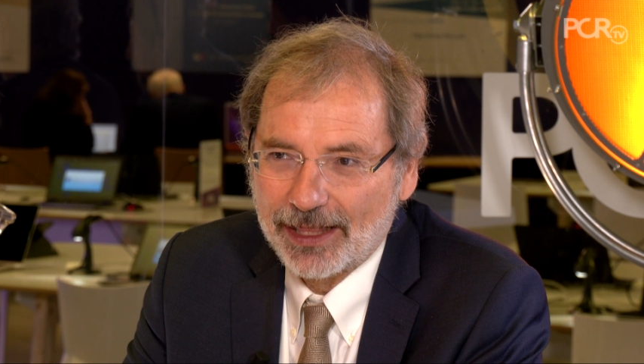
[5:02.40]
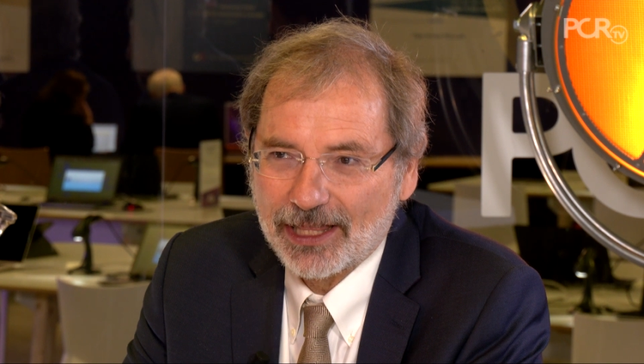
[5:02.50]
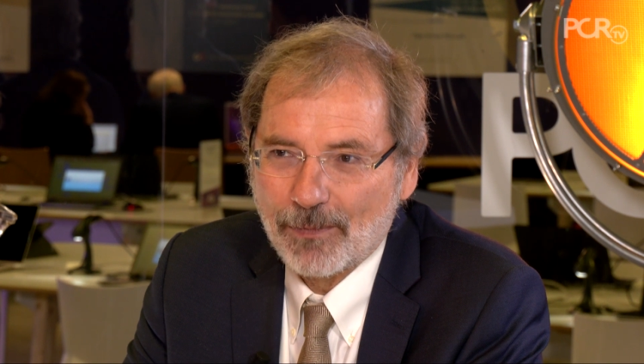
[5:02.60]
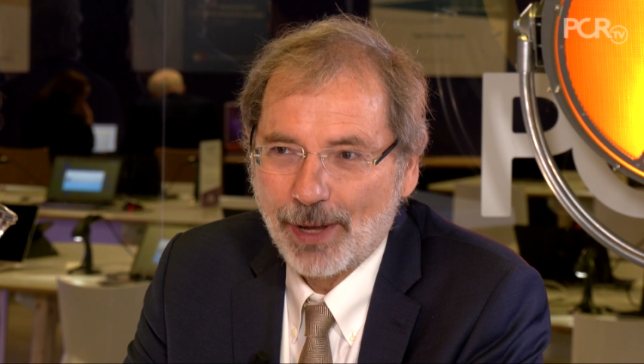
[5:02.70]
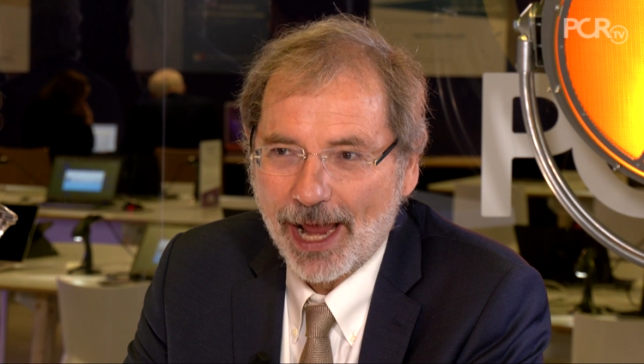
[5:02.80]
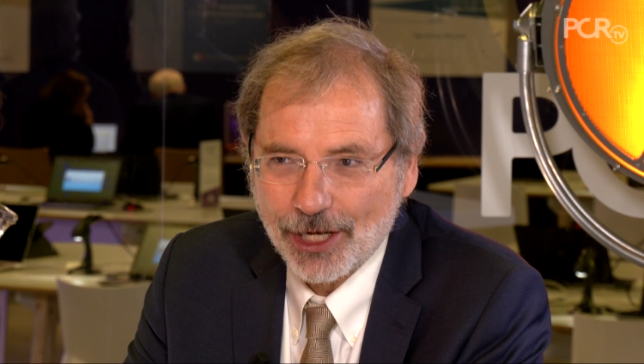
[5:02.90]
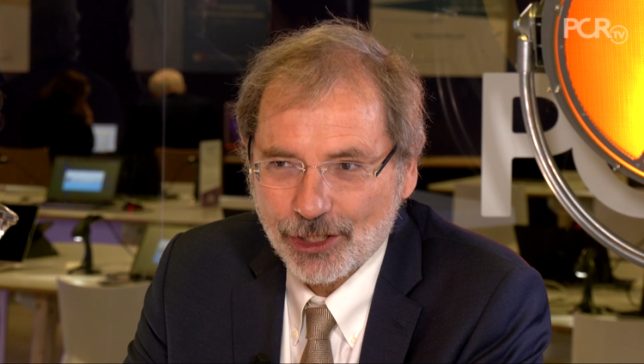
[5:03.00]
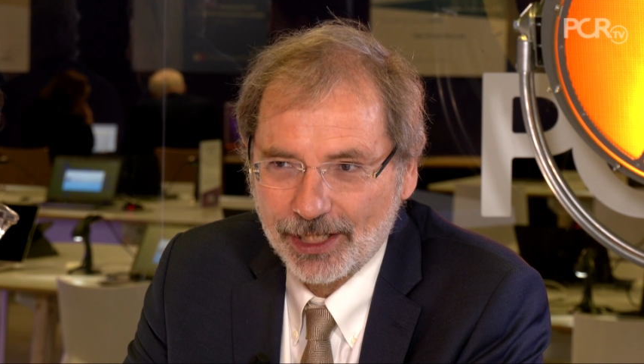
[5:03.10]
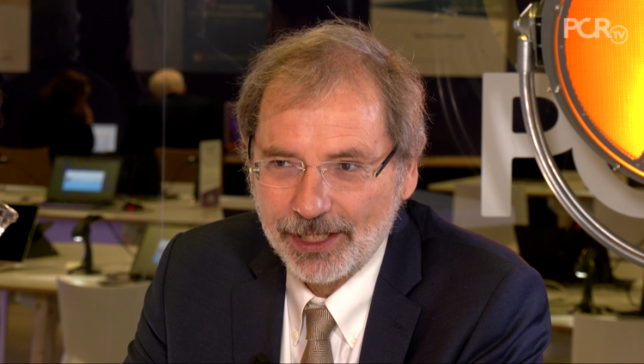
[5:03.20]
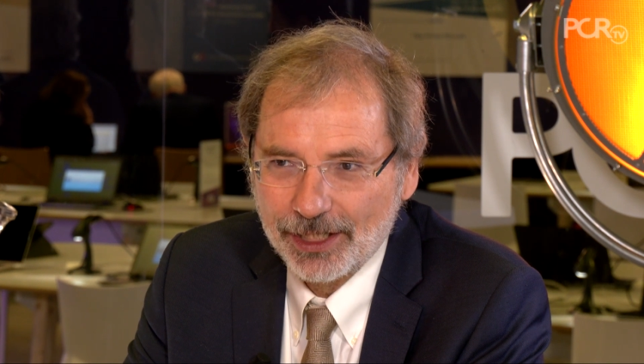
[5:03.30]
that the
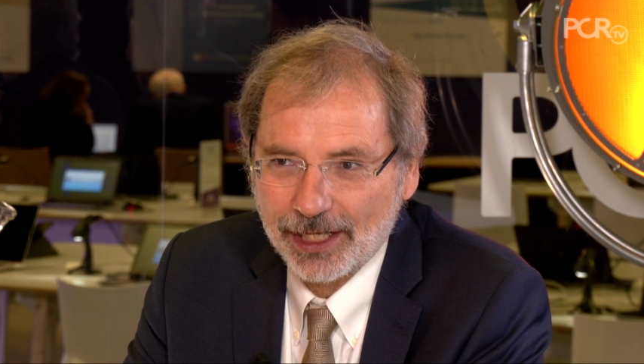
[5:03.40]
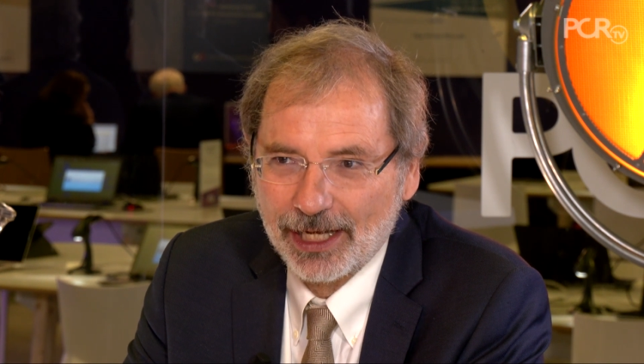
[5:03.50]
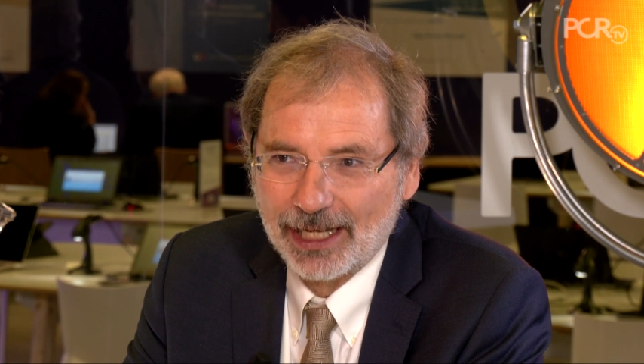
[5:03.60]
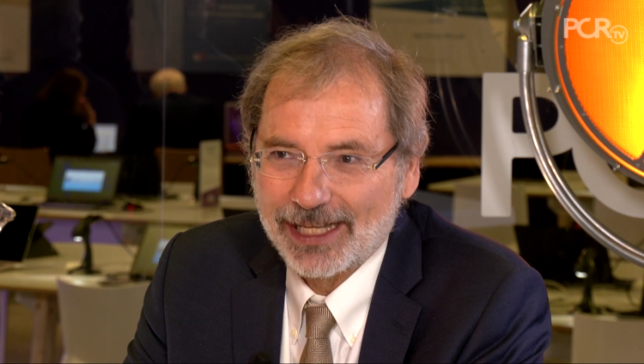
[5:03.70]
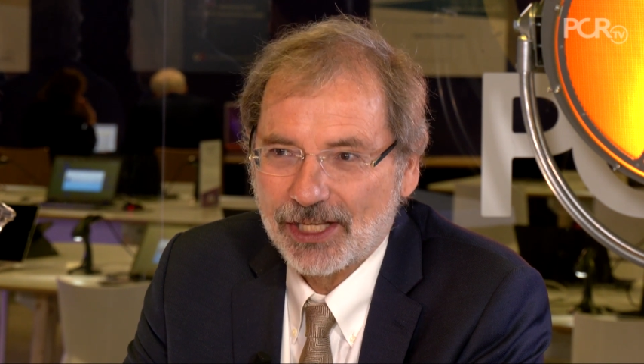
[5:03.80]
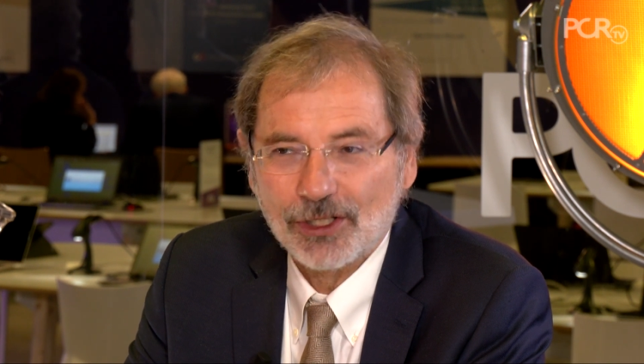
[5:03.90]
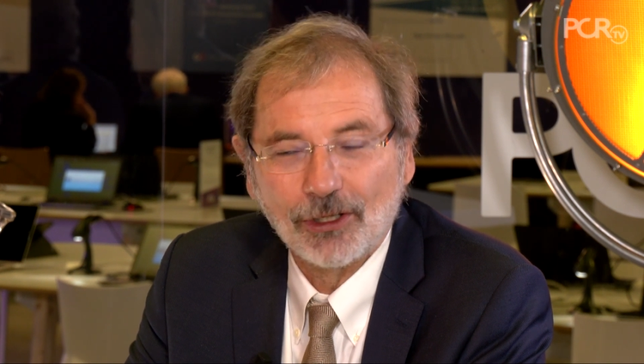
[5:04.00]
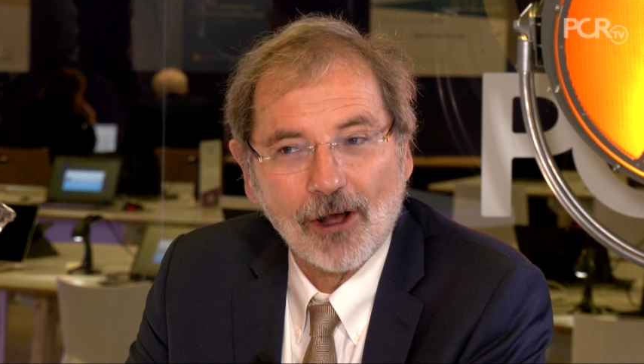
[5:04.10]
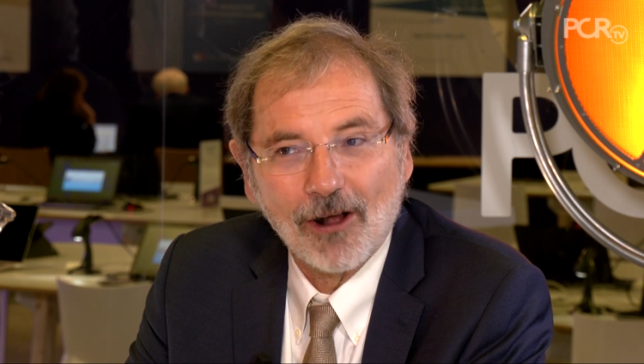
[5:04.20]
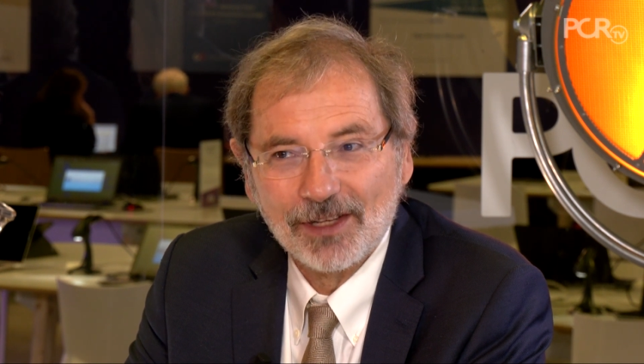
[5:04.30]
patient does
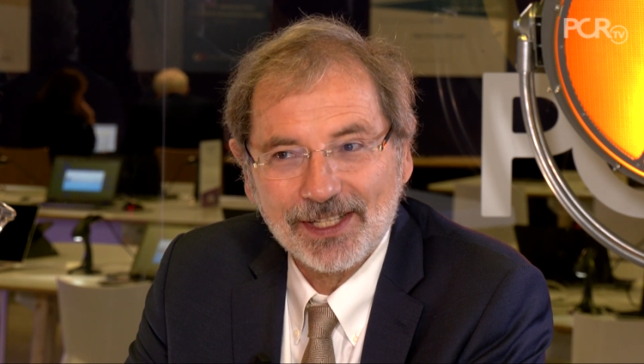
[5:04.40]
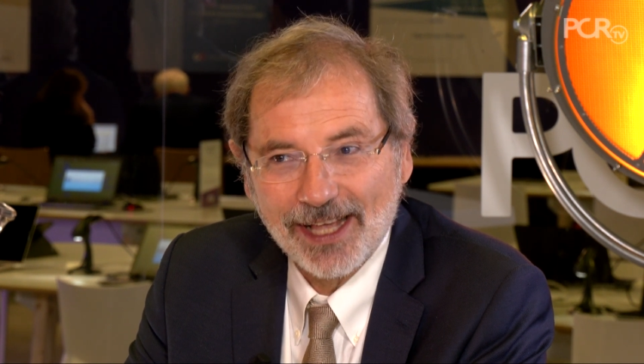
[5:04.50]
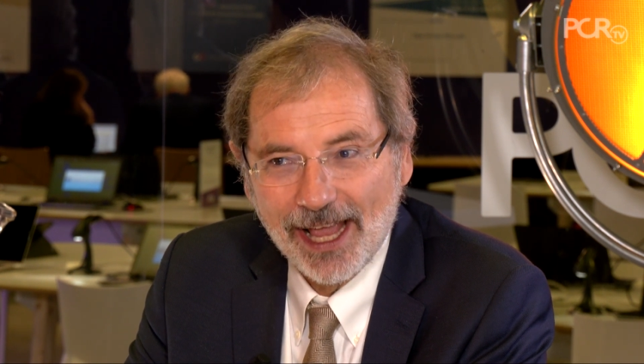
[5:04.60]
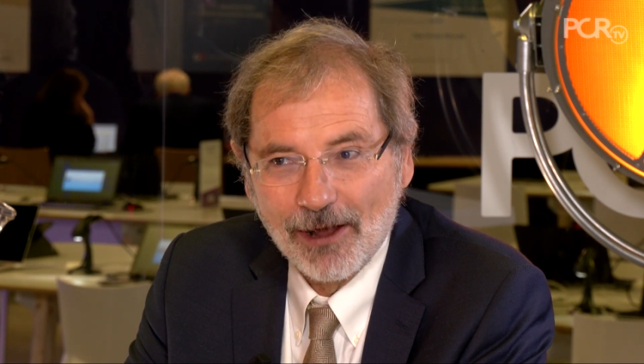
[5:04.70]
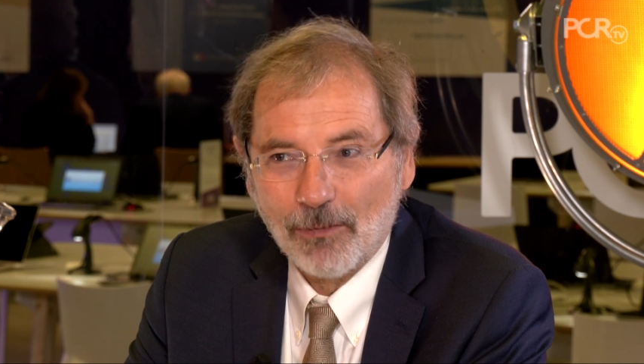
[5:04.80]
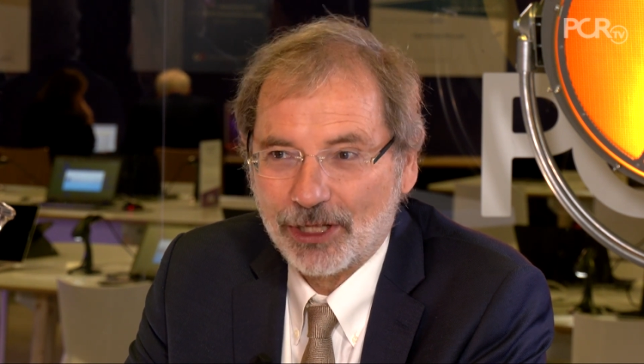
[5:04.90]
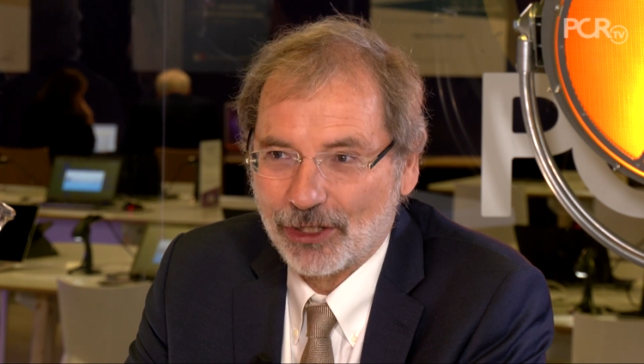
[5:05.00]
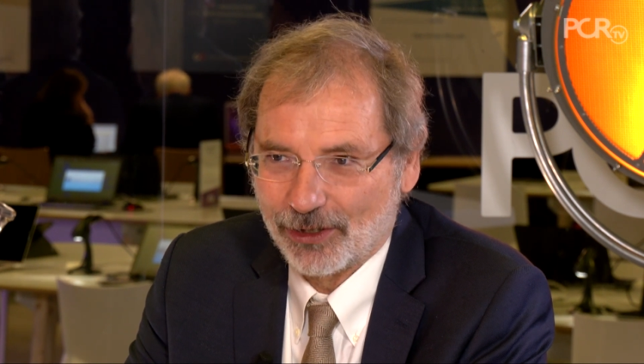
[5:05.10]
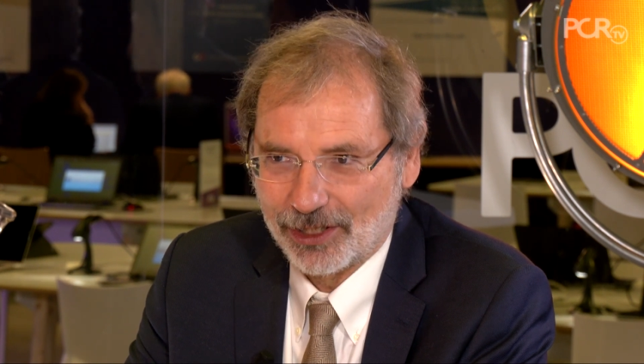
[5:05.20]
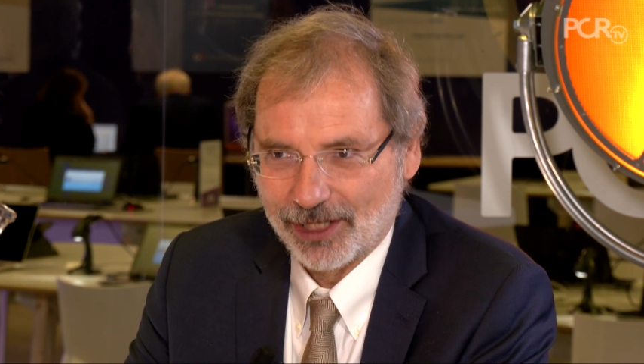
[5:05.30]
not always say what the
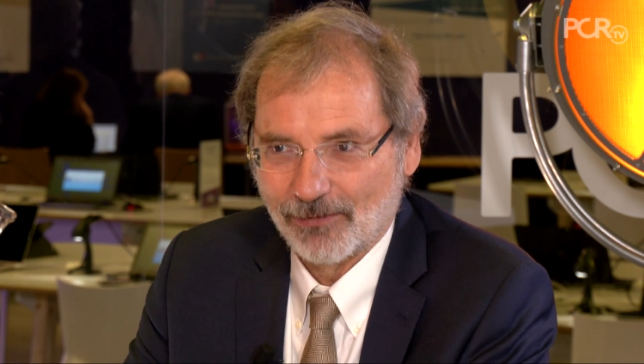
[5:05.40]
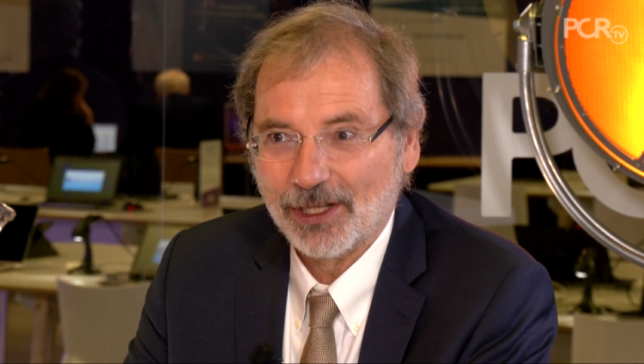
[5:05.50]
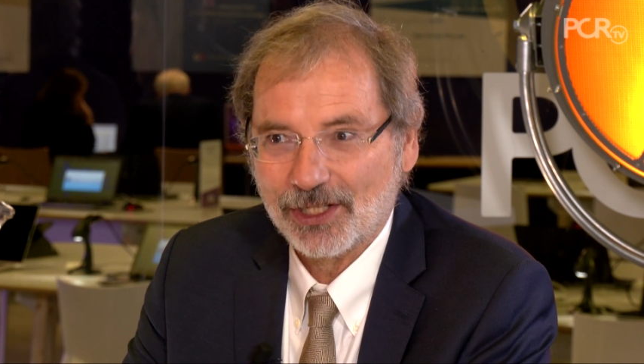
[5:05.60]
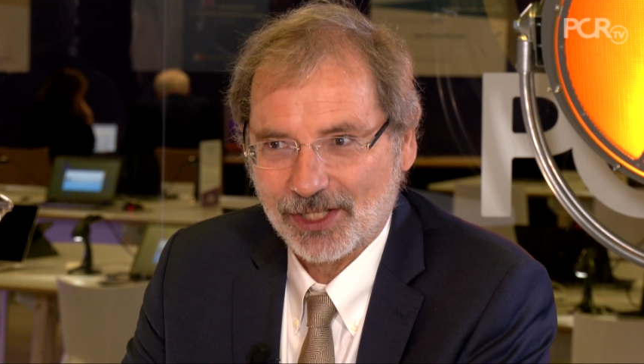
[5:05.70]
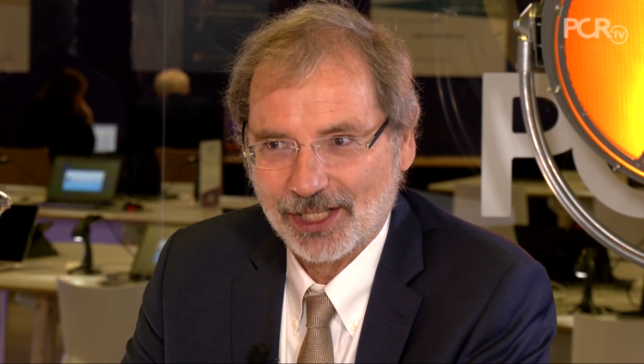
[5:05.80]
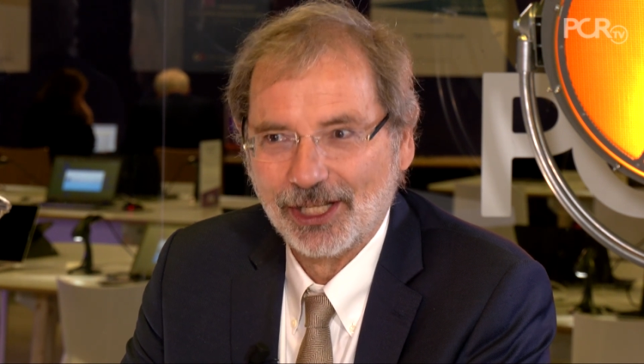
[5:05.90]
doctor wants